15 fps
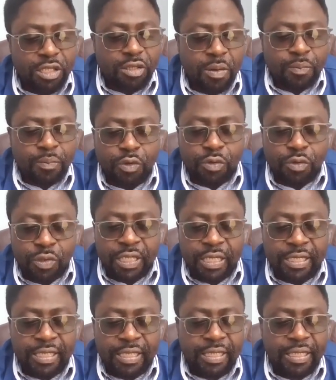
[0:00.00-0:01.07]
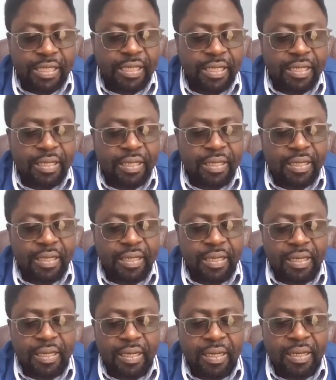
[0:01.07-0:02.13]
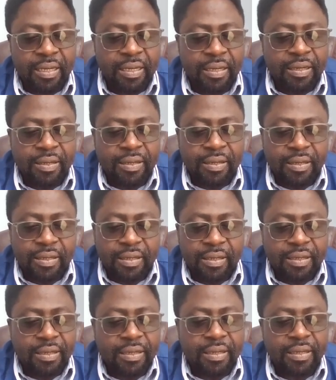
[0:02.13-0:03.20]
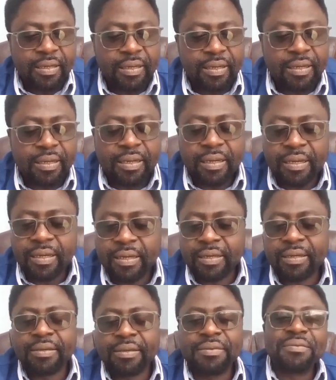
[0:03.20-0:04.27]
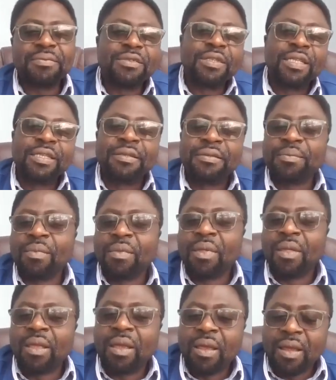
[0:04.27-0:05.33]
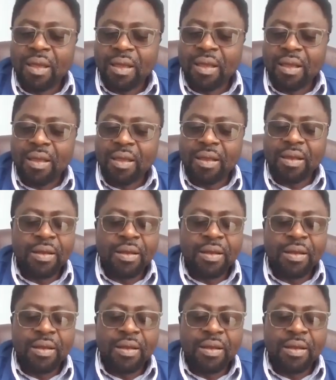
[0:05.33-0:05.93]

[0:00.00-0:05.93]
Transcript: Yes, the custom duties is very high than other country.